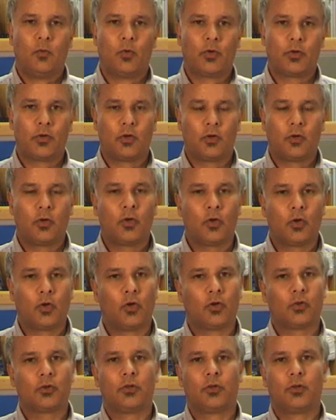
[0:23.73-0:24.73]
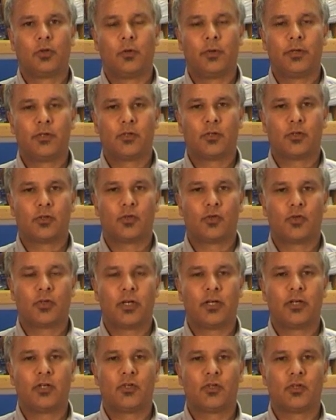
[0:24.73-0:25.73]
What you could look to do is just to
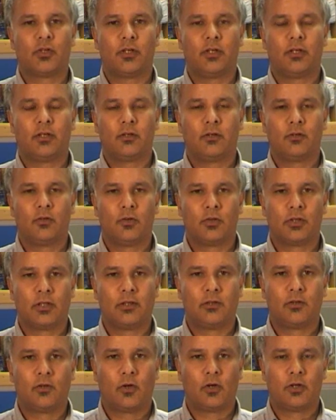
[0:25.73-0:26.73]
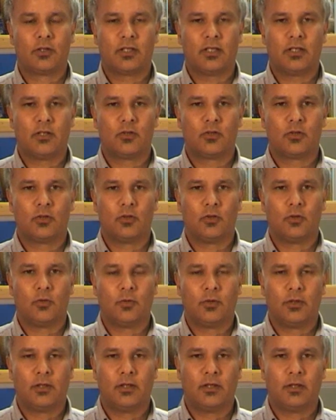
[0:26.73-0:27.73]
change the New Zealand dollars into